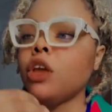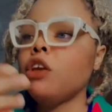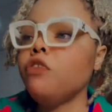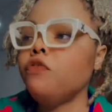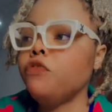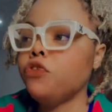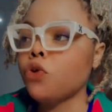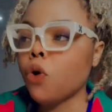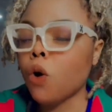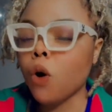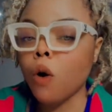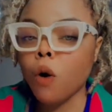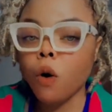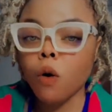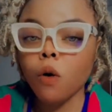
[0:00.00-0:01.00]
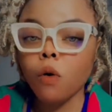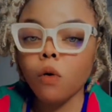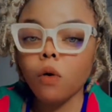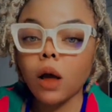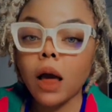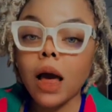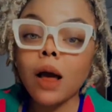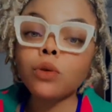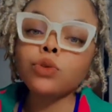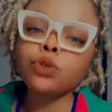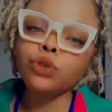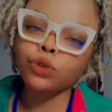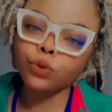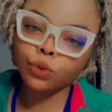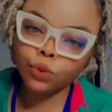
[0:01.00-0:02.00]
If your How
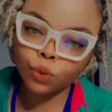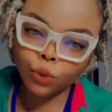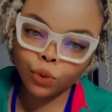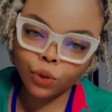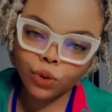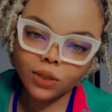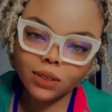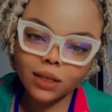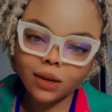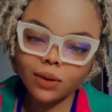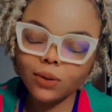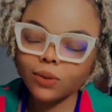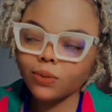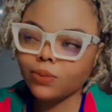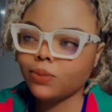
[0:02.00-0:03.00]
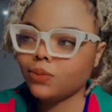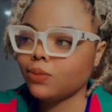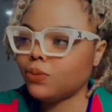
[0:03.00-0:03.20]
do you know your cycle?